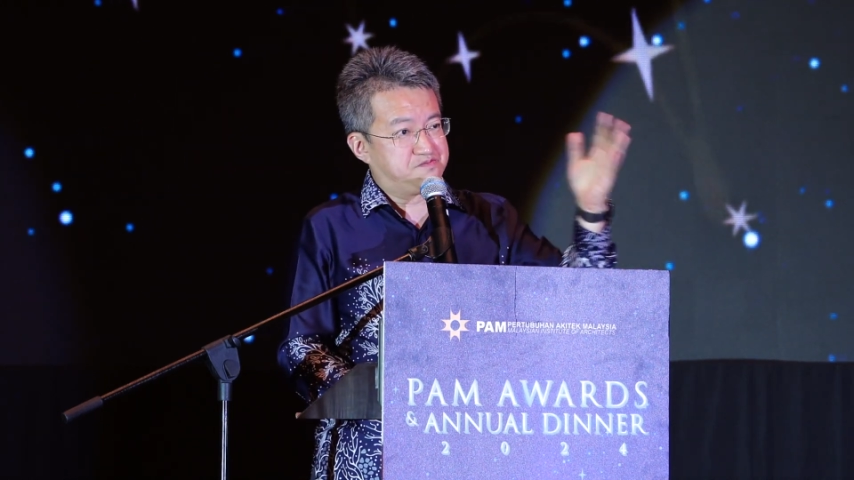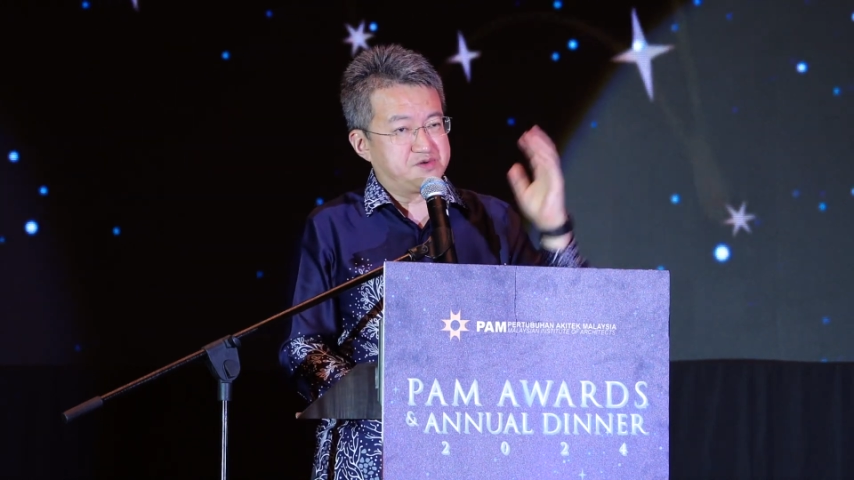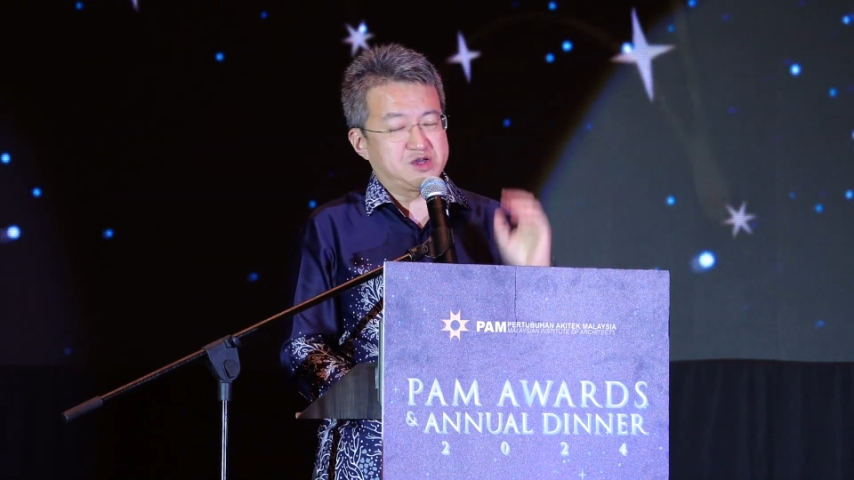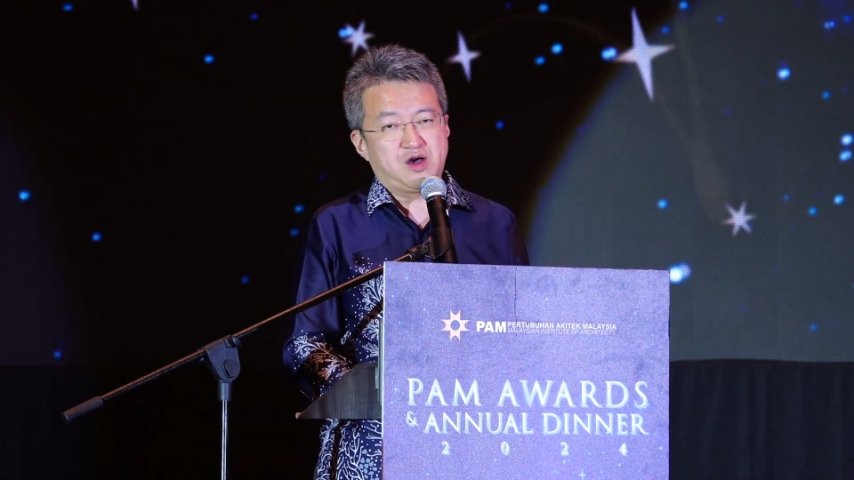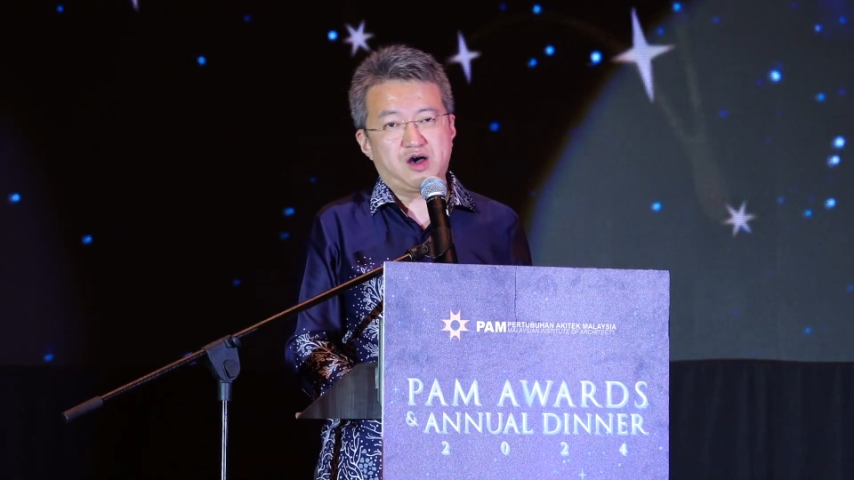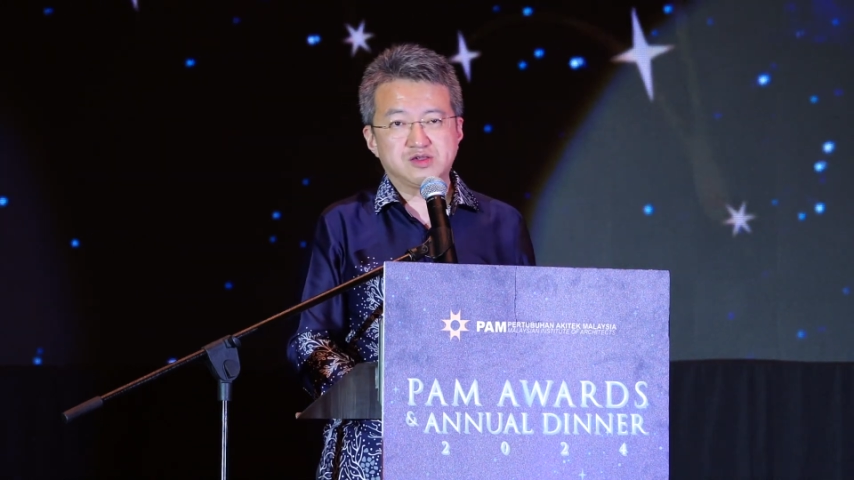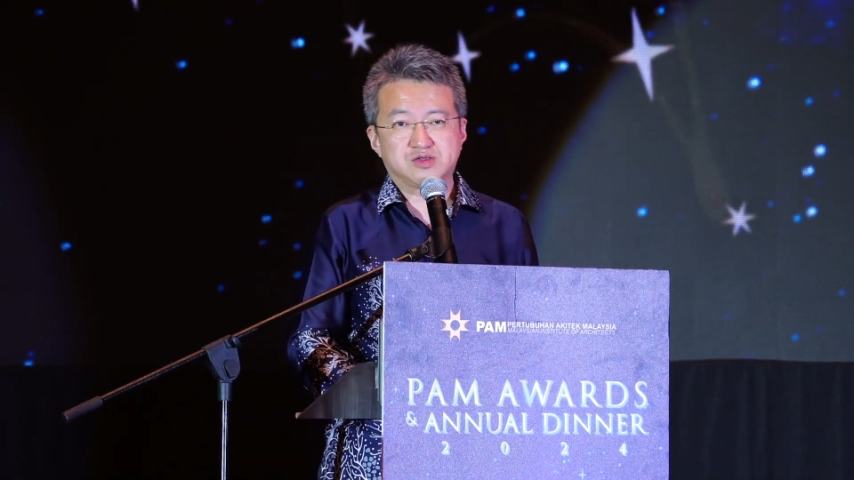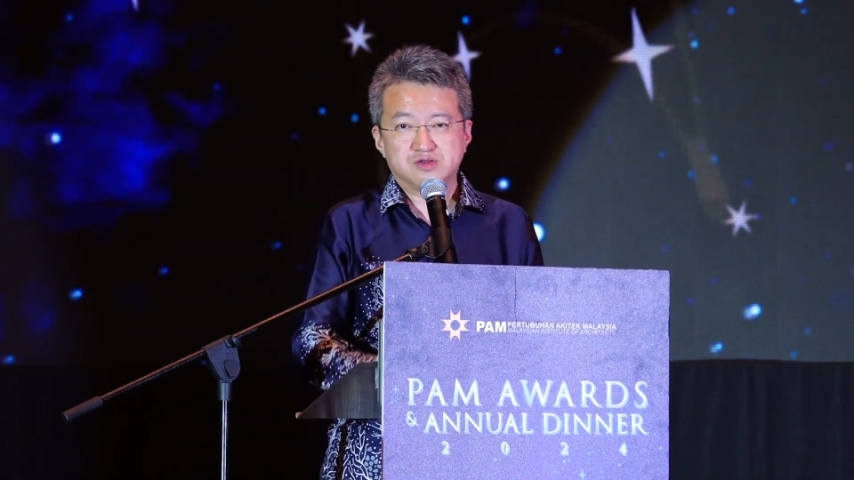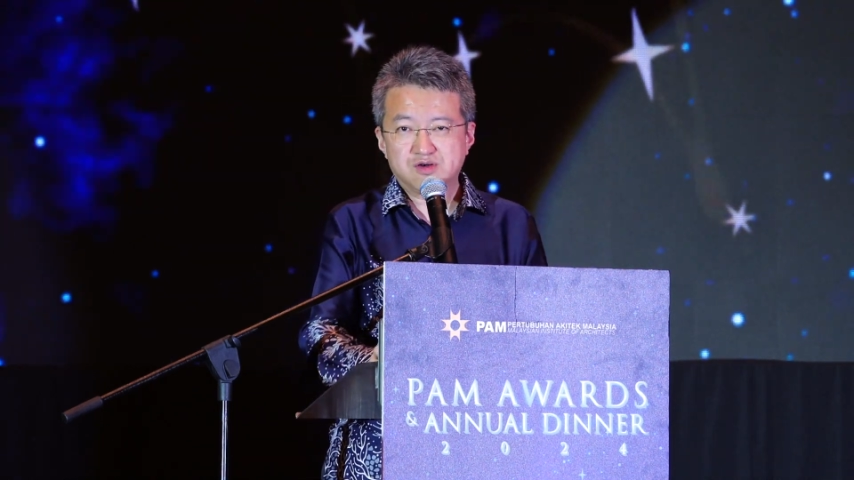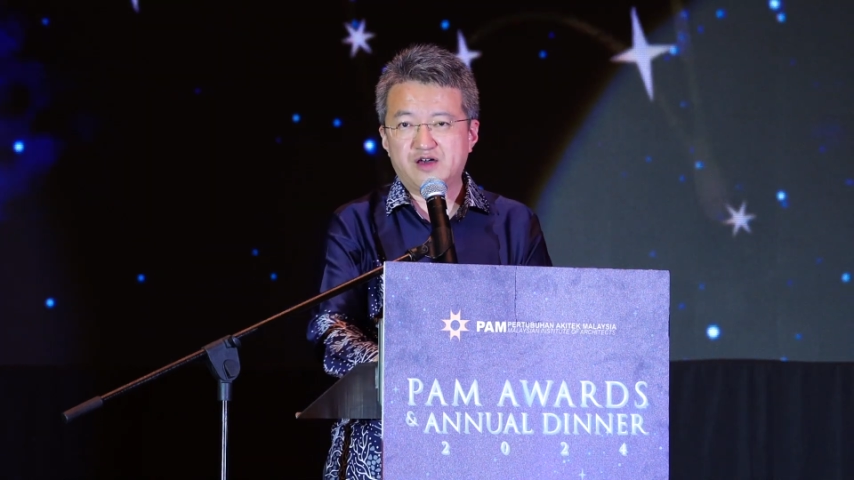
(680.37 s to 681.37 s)

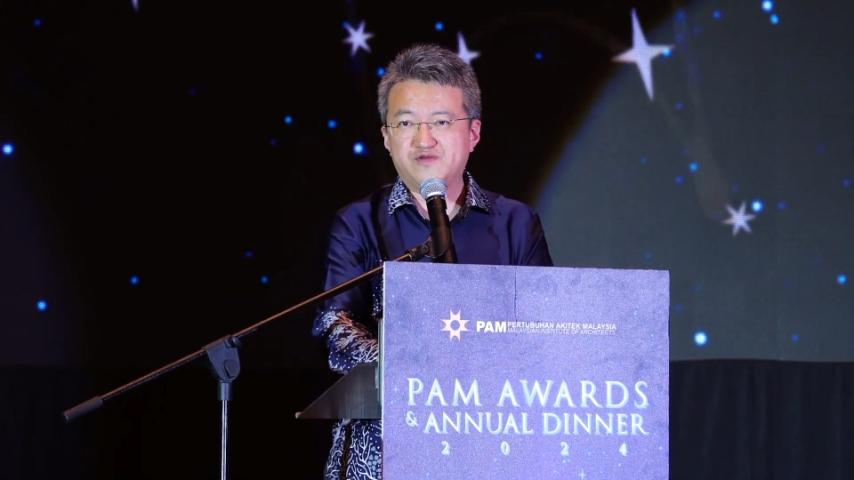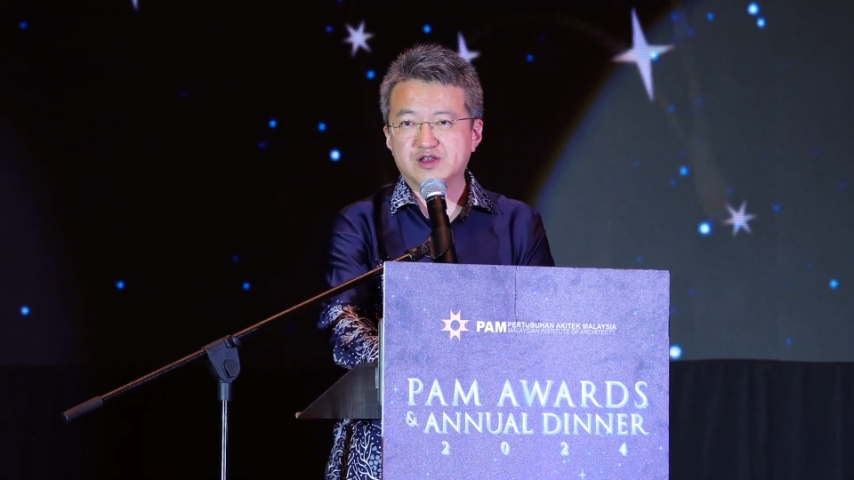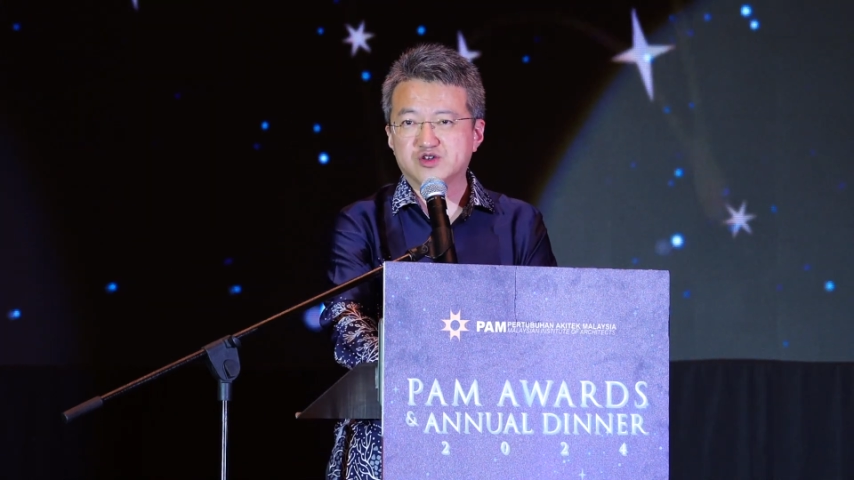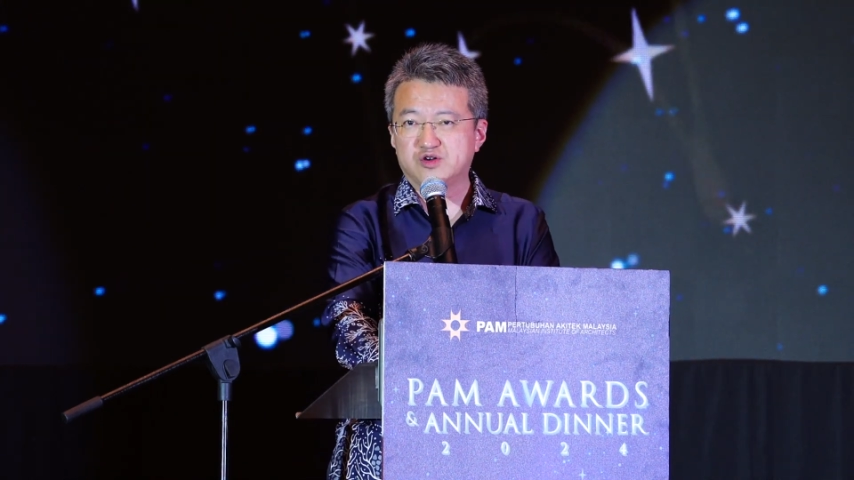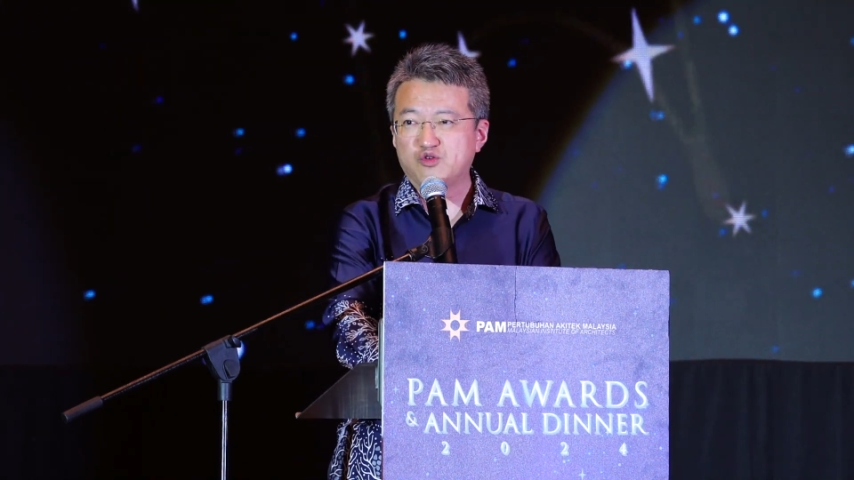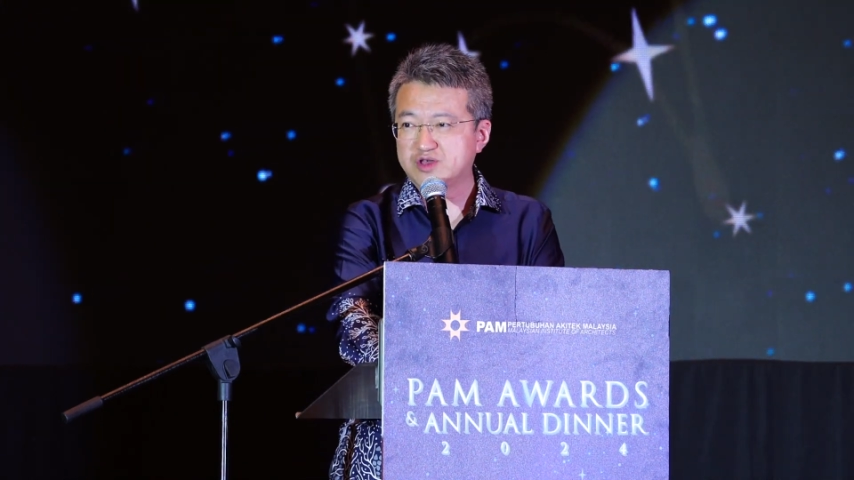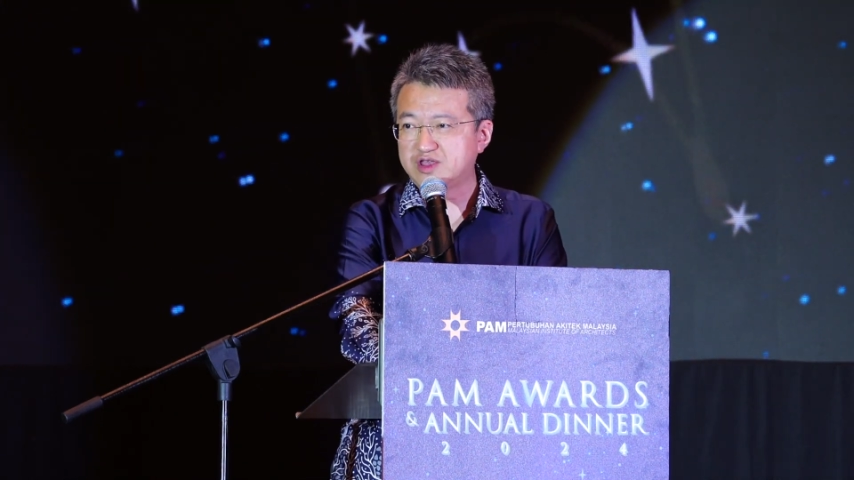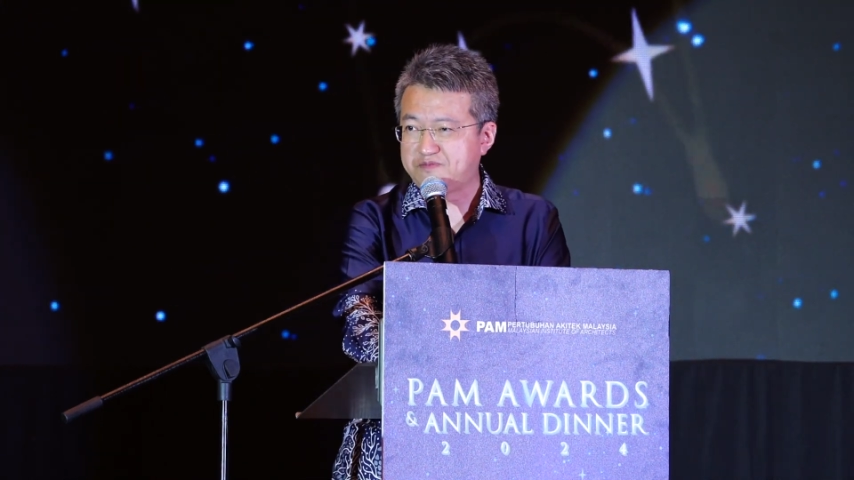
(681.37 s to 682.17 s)
because you have a golden